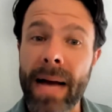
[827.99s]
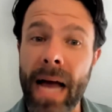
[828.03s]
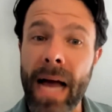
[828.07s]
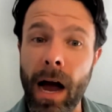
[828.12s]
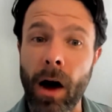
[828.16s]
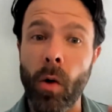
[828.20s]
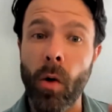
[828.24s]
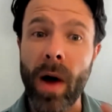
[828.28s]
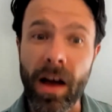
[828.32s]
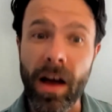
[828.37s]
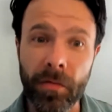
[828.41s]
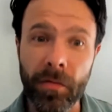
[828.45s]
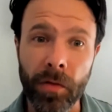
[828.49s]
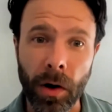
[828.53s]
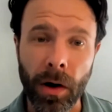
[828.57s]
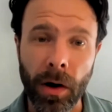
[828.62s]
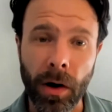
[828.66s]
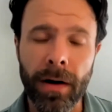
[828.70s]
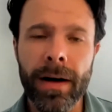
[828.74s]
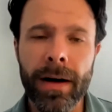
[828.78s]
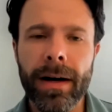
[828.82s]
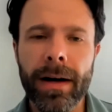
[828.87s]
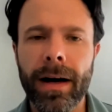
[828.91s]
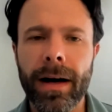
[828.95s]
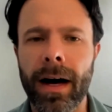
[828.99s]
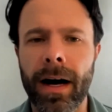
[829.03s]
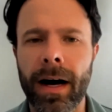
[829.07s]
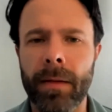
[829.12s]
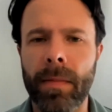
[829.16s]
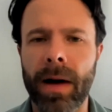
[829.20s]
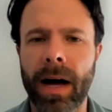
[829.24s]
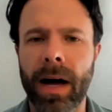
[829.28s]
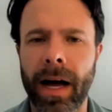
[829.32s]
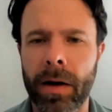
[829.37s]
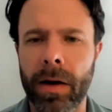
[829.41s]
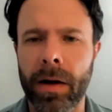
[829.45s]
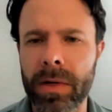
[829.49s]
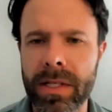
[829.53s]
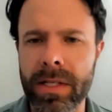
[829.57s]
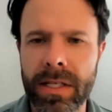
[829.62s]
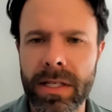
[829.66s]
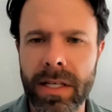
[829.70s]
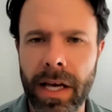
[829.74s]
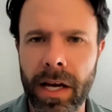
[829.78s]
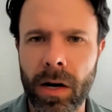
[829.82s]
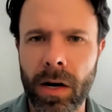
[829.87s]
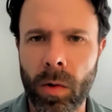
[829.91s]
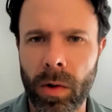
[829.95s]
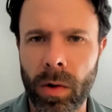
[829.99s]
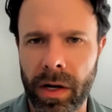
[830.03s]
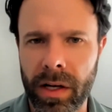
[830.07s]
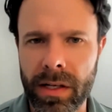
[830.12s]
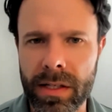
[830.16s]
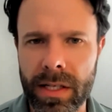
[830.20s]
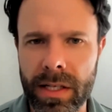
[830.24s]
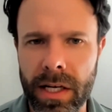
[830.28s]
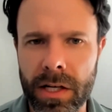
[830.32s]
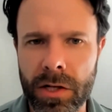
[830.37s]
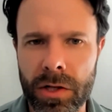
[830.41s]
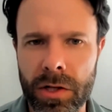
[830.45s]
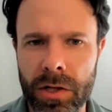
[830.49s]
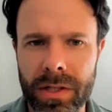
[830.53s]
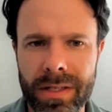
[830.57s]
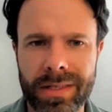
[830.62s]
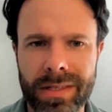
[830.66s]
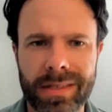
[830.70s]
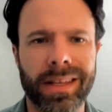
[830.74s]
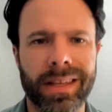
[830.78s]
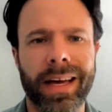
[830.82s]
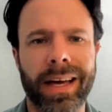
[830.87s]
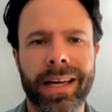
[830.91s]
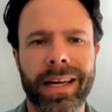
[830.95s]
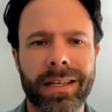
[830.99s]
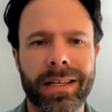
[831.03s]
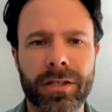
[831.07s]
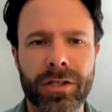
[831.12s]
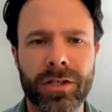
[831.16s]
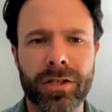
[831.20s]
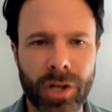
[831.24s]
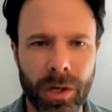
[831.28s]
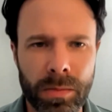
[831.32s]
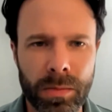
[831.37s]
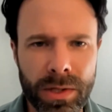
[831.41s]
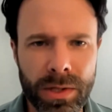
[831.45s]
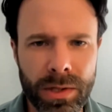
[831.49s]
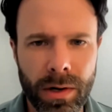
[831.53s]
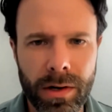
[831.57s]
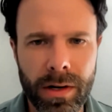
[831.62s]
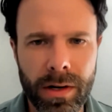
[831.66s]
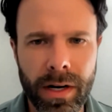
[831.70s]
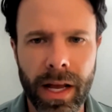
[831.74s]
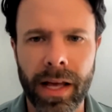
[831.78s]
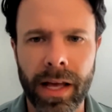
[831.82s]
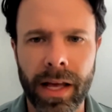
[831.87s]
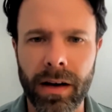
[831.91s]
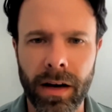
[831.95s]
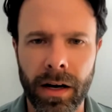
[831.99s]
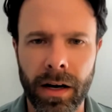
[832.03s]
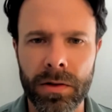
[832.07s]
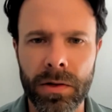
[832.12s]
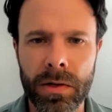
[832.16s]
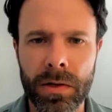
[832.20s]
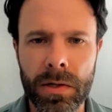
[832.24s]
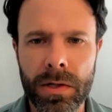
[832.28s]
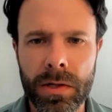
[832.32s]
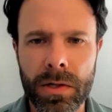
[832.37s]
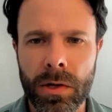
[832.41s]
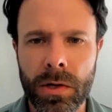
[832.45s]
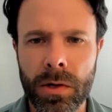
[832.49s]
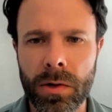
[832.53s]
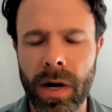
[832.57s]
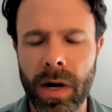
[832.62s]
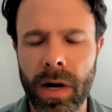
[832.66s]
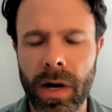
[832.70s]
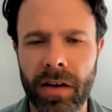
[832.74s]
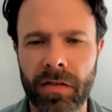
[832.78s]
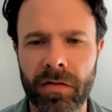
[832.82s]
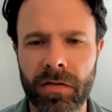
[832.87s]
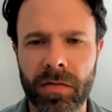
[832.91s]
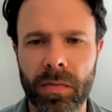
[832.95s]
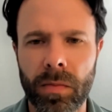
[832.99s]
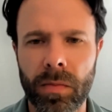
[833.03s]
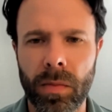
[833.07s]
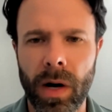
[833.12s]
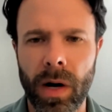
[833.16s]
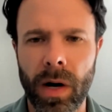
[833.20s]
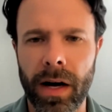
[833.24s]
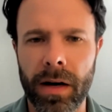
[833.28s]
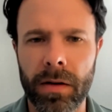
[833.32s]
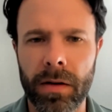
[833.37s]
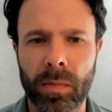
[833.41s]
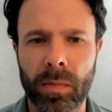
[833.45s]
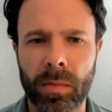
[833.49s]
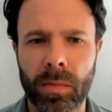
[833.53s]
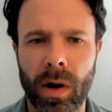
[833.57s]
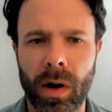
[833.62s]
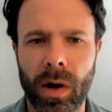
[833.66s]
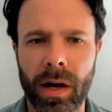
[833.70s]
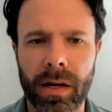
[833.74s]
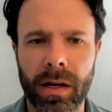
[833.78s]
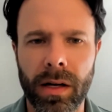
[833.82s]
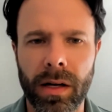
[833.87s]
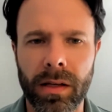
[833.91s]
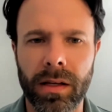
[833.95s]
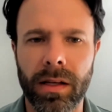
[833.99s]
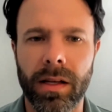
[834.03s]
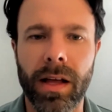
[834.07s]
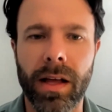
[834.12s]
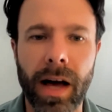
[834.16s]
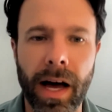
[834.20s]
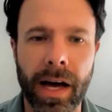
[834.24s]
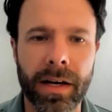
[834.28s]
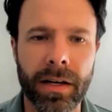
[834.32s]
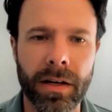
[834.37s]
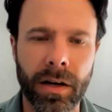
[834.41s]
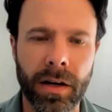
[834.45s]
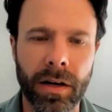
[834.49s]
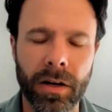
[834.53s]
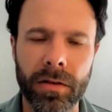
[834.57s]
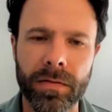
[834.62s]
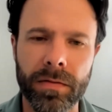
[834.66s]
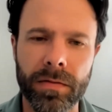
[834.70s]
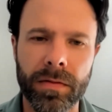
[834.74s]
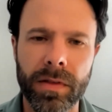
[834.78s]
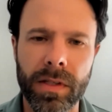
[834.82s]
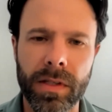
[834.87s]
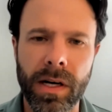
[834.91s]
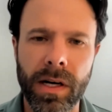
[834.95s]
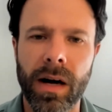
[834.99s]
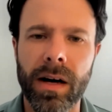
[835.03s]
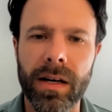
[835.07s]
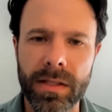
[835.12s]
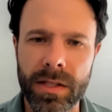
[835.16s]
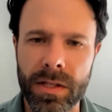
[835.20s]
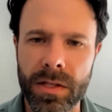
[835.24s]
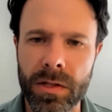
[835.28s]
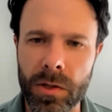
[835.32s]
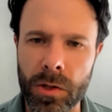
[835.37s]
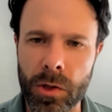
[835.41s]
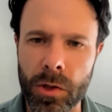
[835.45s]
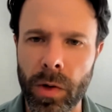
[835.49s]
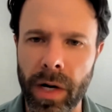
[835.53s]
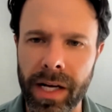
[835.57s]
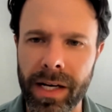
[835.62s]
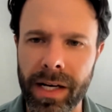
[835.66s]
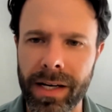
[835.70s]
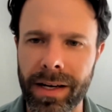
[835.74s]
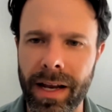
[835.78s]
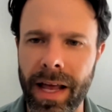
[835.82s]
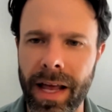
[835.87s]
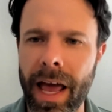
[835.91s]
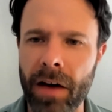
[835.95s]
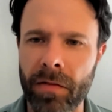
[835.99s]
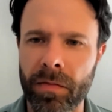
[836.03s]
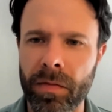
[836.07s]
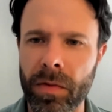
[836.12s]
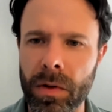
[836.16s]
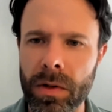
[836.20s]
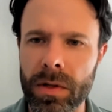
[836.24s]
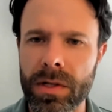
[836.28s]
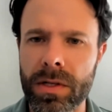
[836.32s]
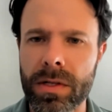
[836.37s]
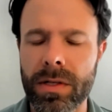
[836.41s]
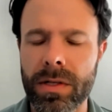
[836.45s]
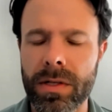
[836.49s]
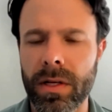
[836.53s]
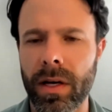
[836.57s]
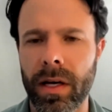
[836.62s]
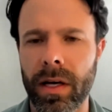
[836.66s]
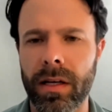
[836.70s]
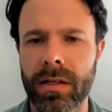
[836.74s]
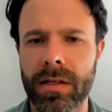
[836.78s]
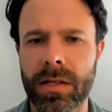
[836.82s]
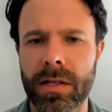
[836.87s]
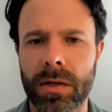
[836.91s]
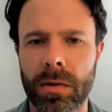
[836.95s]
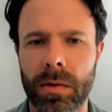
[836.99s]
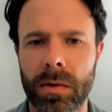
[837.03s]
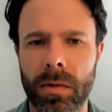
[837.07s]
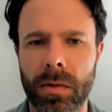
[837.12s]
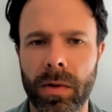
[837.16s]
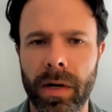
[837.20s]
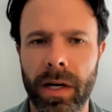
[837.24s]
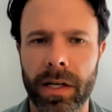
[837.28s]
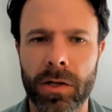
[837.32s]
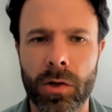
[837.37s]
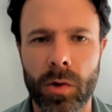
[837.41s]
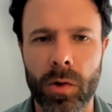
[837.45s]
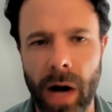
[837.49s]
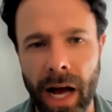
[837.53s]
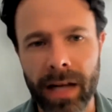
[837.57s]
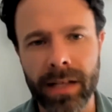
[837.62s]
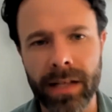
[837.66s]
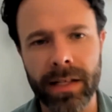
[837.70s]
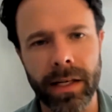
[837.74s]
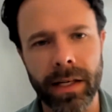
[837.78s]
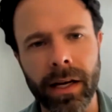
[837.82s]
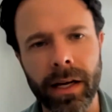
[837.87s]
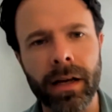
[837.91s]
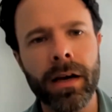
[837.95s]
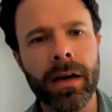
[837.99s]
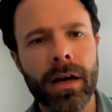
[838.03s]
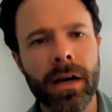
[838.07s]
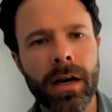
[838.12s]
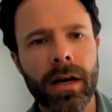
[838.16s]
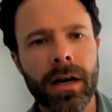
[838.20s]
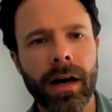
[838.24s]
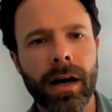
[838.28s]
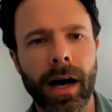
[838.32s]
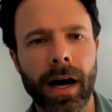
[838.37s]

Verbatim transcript: However, I would say organizations like Jumpstart and others who have brought a lot of concentrated efforts into attracting